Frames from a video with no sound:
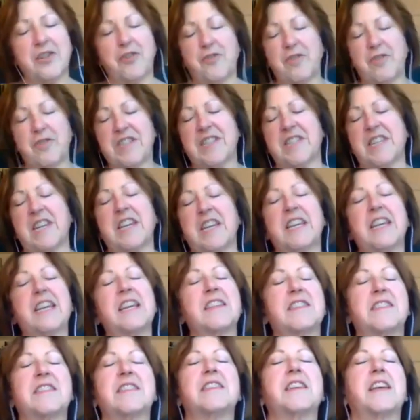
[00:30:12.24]
It's interesting, it was
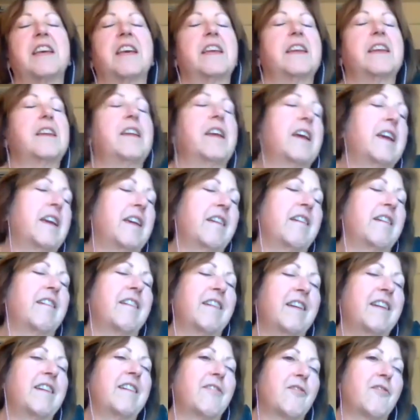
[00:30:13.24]
so isn't remarkable.
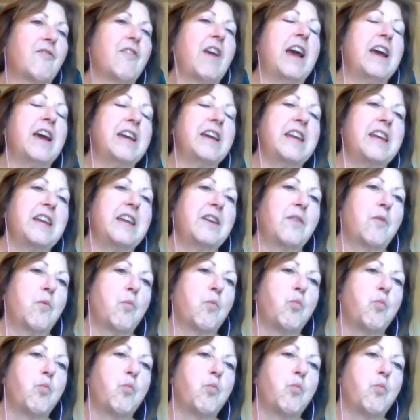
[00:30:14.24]
It? Right.